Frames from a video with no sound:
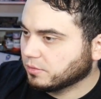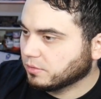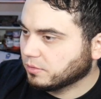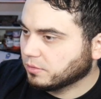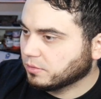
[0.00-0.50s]

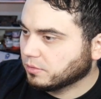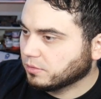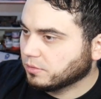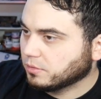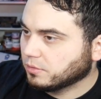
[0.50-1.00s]

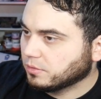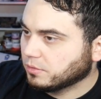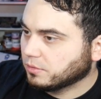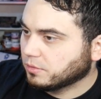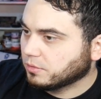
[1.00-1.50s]

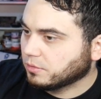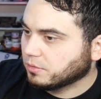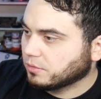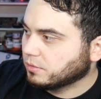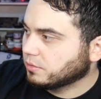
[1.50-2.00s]

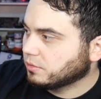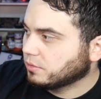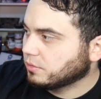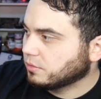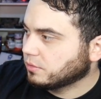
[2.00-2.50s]

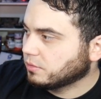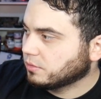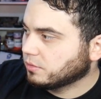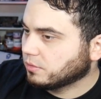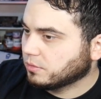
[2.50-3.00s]

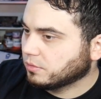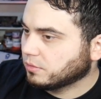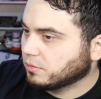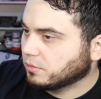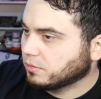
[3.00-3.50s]

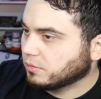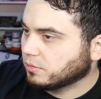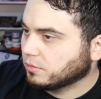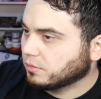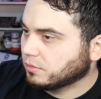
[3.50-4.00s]

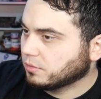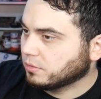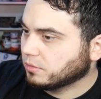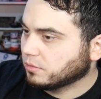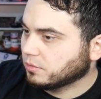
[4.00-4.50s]

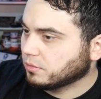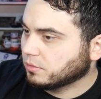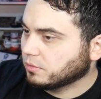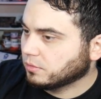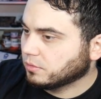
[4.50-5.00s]

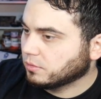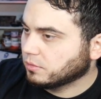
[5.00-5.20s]
Nobody speaks.